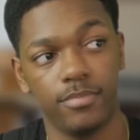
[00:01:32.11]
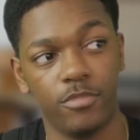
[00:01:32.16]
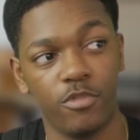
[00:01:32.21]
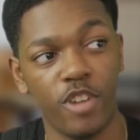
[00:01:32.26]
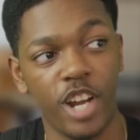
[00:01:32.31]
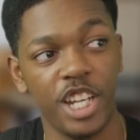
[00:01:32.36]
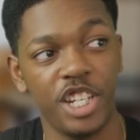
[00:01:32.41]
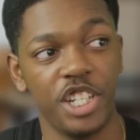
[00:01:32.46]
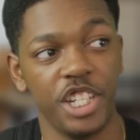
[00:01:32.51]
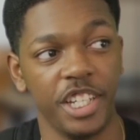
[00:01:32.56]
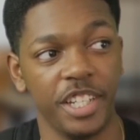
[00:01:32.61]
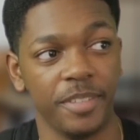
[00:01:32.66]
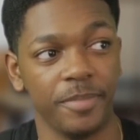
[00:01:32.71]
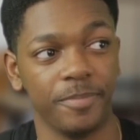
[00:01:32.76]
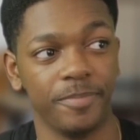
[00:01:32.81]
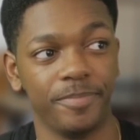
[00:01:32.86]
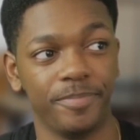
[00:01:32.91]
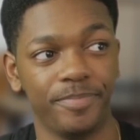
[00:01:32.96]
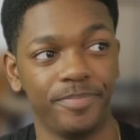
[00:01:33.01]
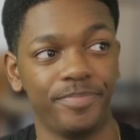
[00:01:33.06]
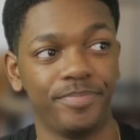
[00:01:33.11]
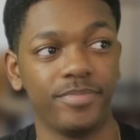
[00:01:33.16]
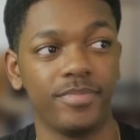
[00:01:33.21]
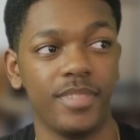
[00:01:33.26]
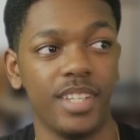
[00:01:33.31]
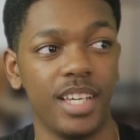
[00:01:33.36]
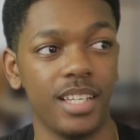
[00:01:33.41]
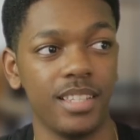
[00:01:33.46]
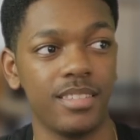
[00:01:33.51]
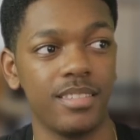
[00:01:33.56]
Reggie.
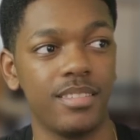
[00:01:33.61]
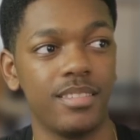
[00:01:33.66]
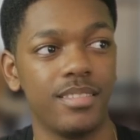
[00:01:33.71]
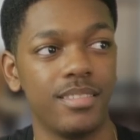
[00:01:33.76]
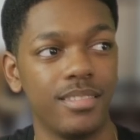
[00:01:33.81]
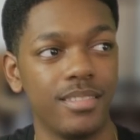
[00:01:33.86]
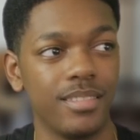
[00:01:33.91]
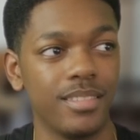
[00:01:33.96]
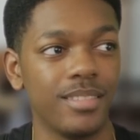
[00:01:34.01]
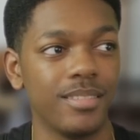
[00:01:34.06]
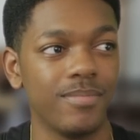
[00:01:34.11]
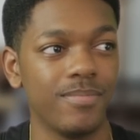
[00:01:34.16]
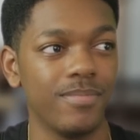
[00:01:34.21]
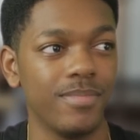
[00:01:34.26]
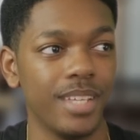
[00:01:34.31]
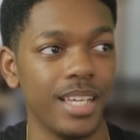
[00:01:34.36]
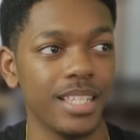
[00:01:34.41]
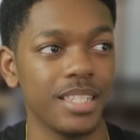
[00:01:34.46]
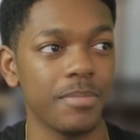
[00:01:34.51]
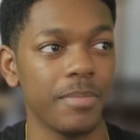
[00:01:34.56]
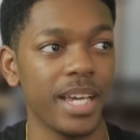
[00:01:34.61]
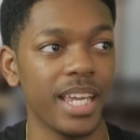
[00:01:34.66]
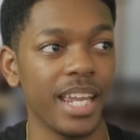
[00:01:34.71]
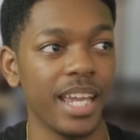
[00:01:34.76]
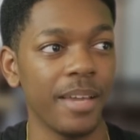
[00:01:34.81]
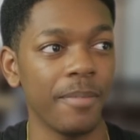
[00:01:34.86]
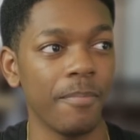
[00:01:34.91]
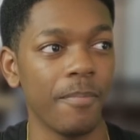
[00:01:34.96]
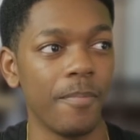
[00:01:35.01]
That's that's my name.